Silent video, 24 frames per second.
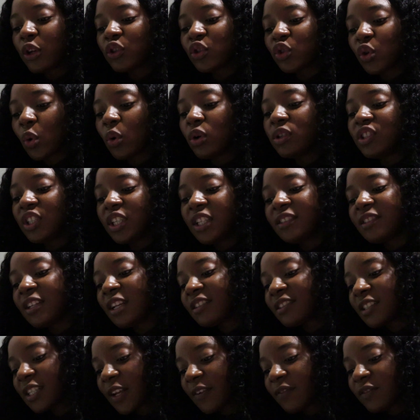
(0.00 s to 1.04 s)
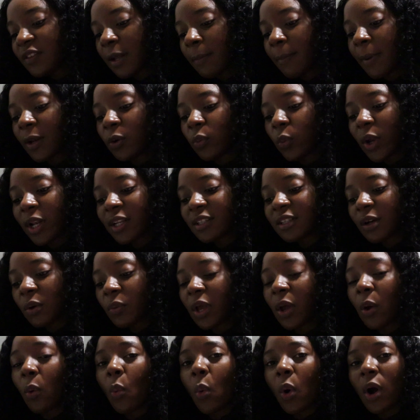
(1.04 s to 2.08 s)
So Jesus left them and went
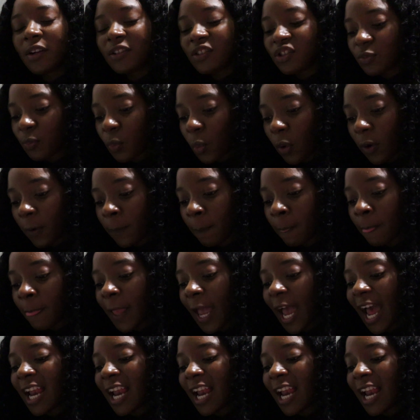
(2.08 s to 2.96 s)
away once more